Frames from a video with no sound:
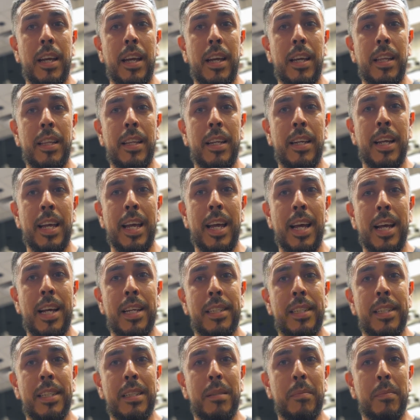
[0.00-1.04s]
and then it
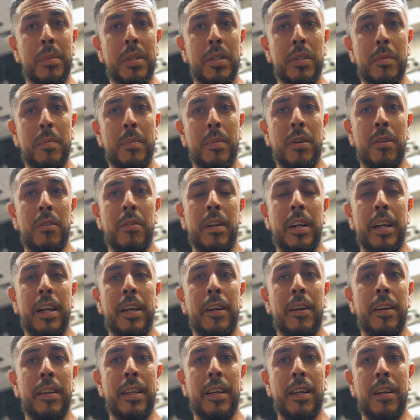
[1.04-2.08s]
has this middle bar right
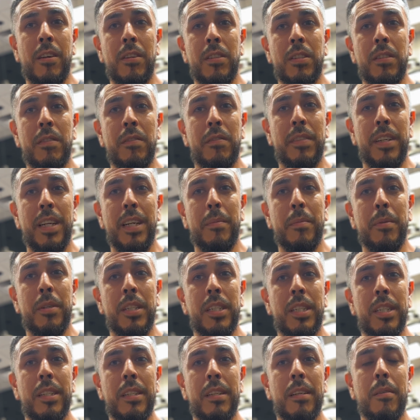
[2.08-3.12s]
here that also
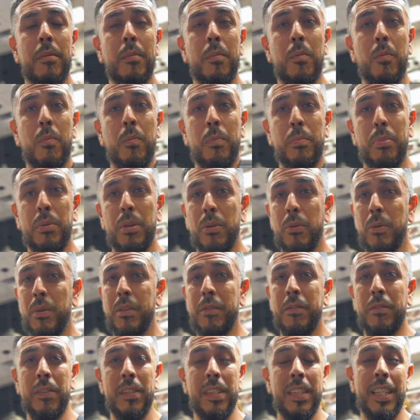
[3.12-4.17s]
vibrates
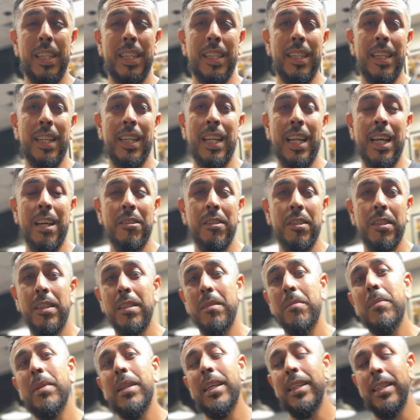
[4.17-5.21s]
beautifully, and it allows you to
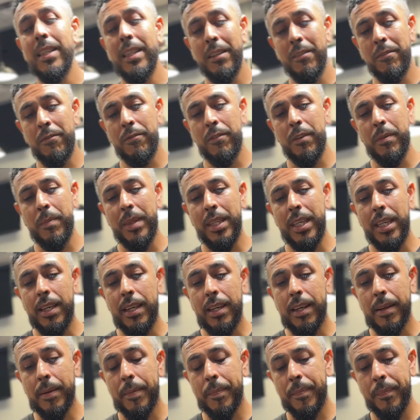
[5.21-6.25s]
blend in from
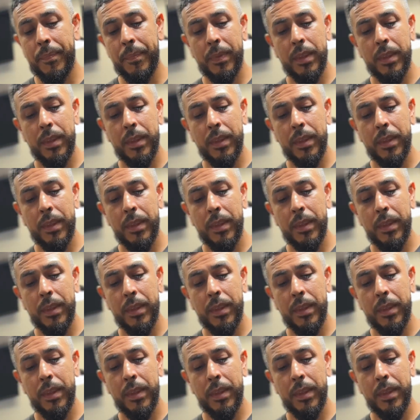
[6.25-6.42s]
the